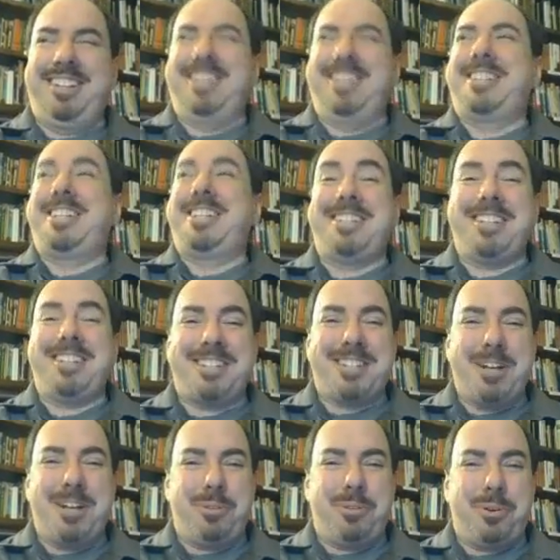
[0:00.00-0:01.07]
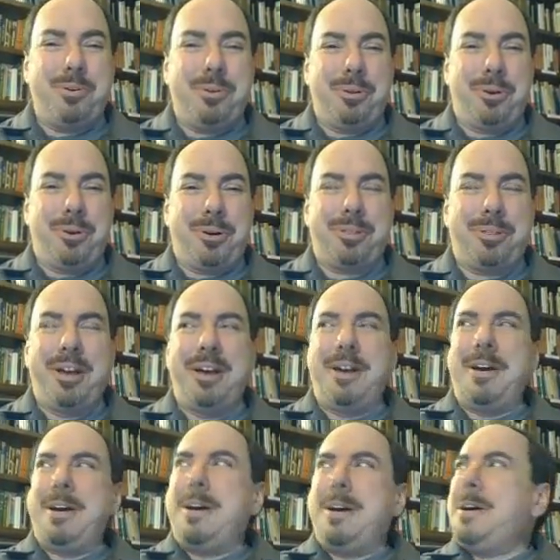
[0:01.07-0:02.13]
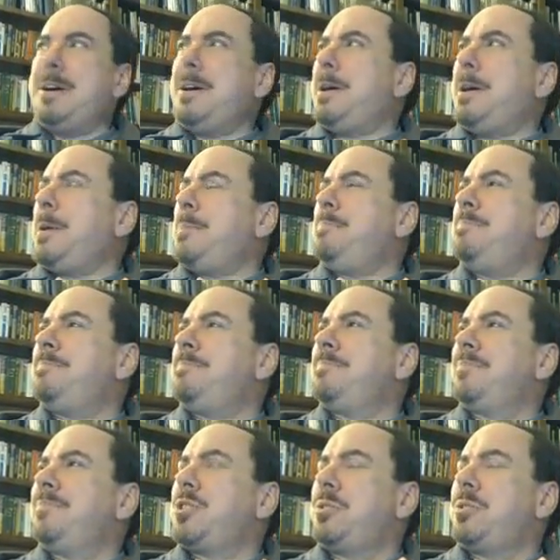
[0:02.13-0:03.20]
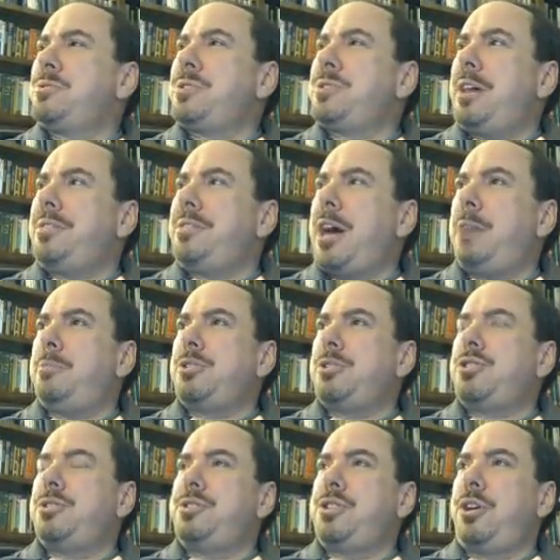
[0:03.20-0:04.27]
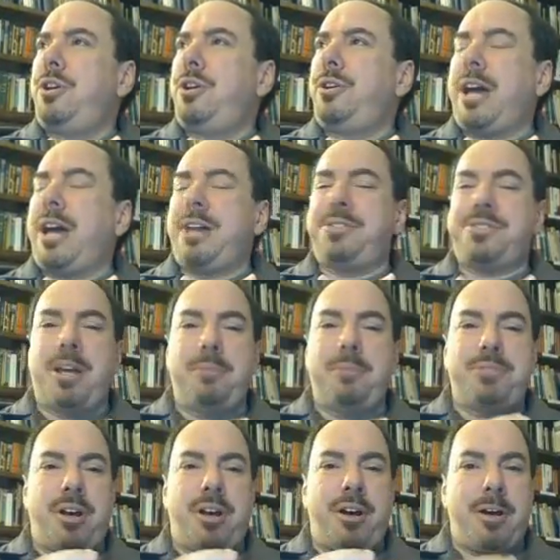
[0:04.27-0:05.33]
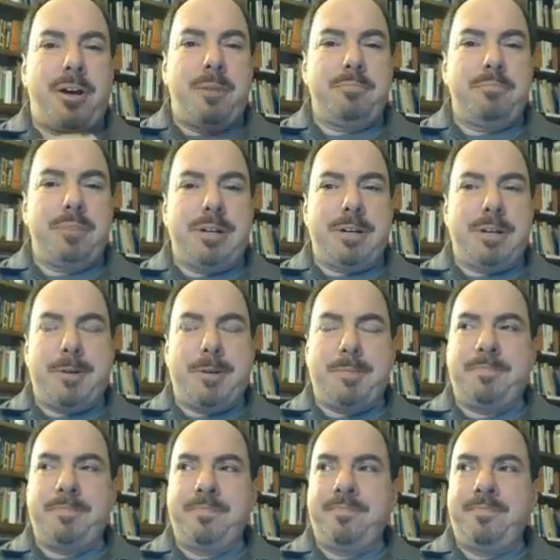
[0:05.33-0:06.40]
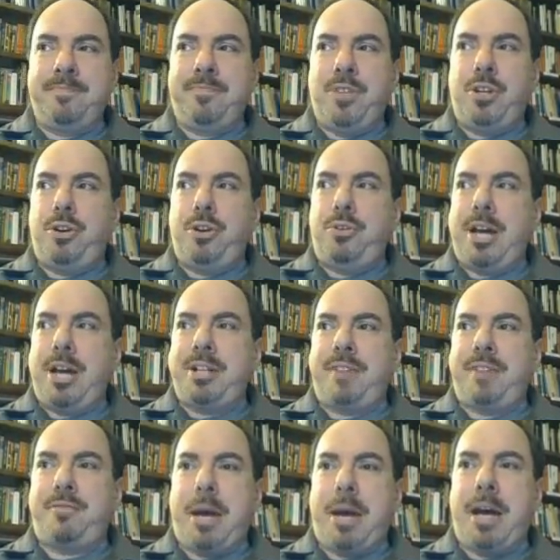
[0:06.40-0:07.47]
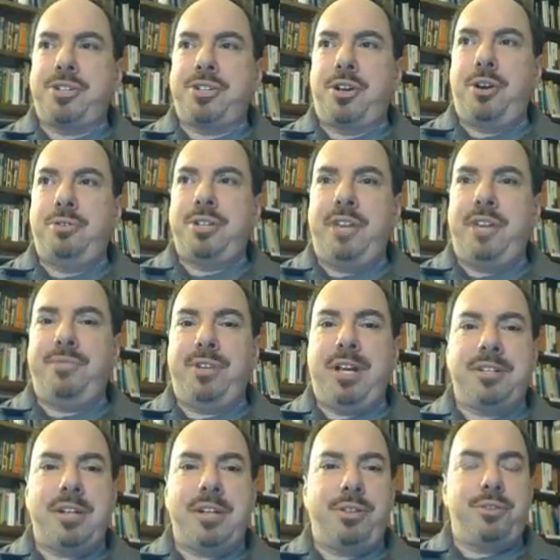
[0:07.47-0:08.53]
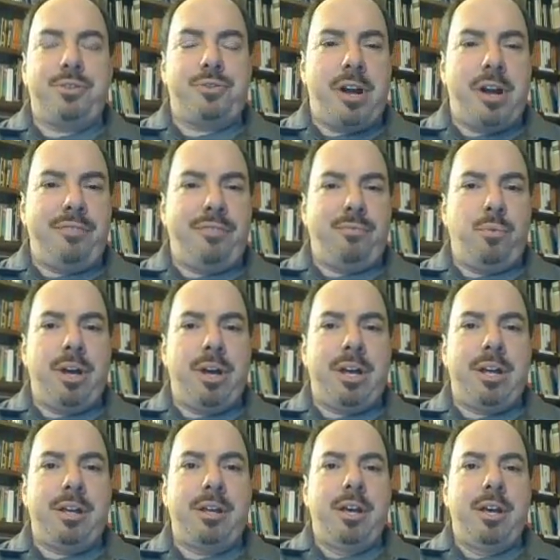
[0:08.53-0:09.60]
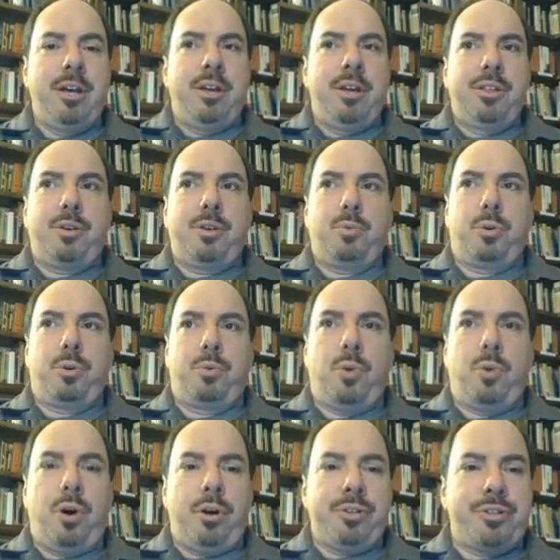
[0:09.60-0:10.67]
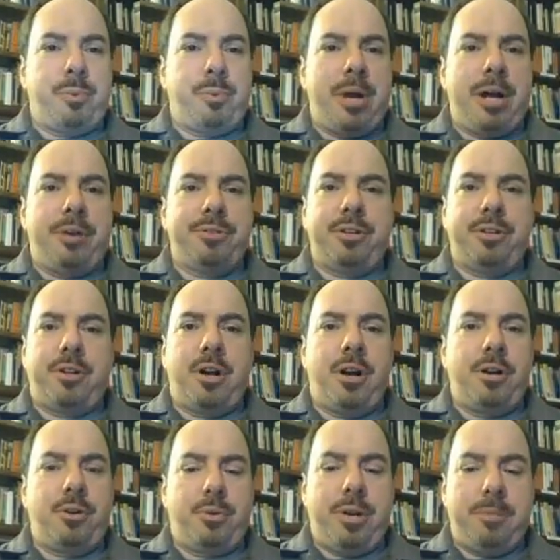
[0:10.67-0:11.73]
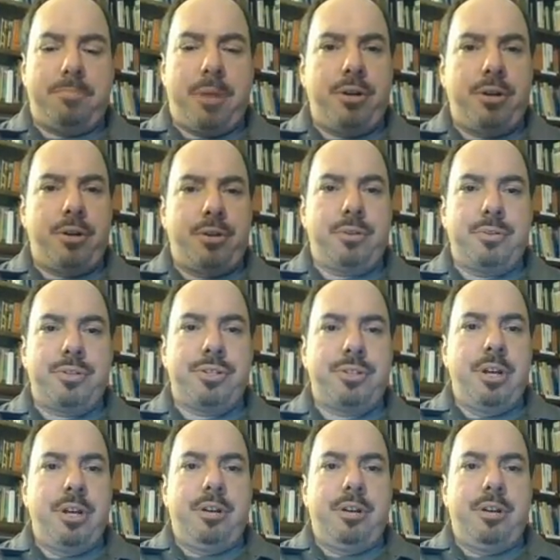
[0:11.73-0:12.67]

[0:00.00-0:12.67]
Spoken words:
it's easy to see with Google Earth. So there's not that much security. At the same time, you had to have a passcode to even get down the driveway. There were walls around it, concrete bunkers,